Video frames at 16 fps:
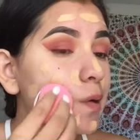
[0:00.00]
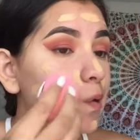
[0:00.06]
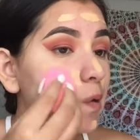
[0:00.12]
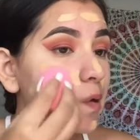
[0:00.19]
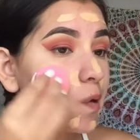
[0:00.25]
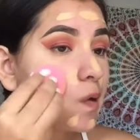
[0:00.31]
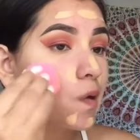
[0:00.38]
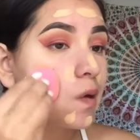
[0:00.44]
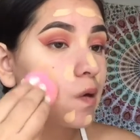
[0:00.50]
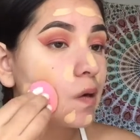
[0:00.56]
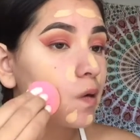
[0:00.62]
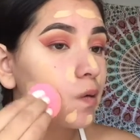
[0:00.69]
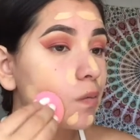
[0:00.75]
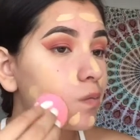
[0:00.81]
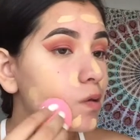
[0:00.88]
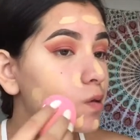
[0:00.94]
blender
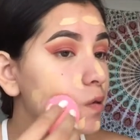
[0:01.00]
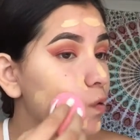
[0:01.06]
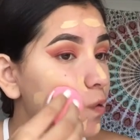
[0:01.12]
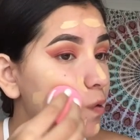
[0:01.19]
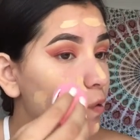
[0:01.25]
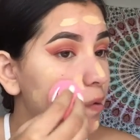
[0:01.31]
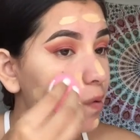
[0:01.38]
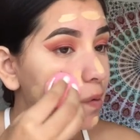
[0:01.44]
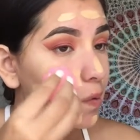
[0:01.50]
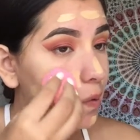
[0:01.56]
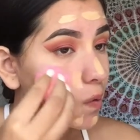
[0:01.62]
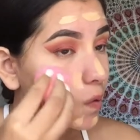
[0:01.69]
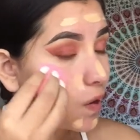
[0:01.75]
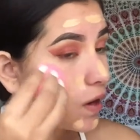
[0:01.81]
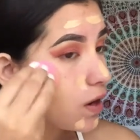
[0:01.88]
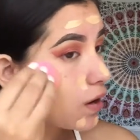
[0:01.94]
and I'm just gonna
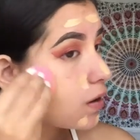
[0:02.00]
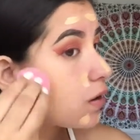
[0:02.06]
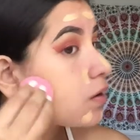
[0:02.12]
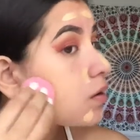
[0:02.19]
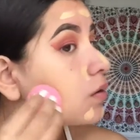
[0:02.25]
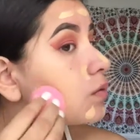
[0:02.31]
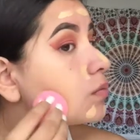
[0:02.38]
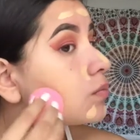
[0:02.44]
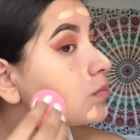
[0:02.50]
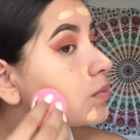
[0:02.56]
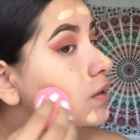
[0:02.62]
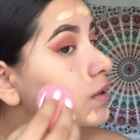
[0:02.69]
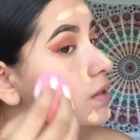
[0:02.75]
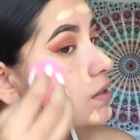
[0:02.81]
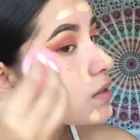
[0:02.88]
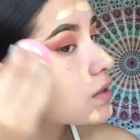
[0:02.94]

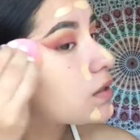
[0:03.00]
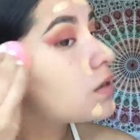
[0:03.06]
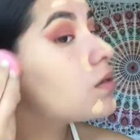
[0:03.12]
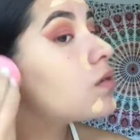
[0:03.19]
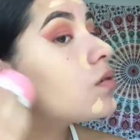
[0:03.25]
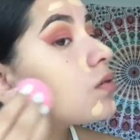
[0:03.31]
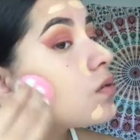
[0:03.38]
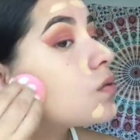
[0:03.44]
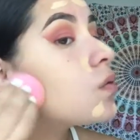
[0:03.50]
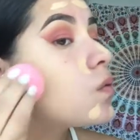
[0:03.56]
blend it in.